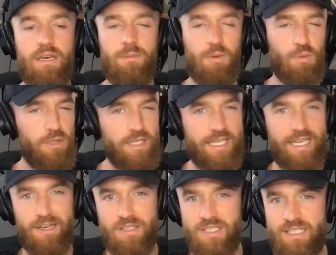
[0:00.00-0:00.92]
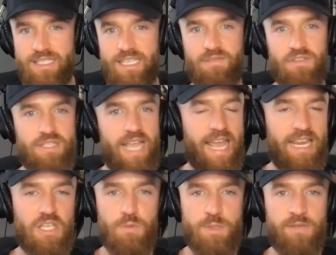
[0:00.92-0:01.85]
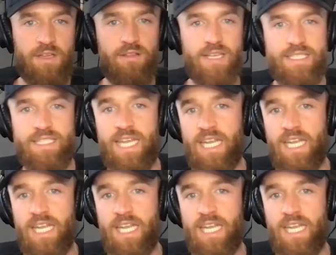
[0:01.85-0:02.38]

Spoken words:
I'd be really curious to see if there's any specific lesson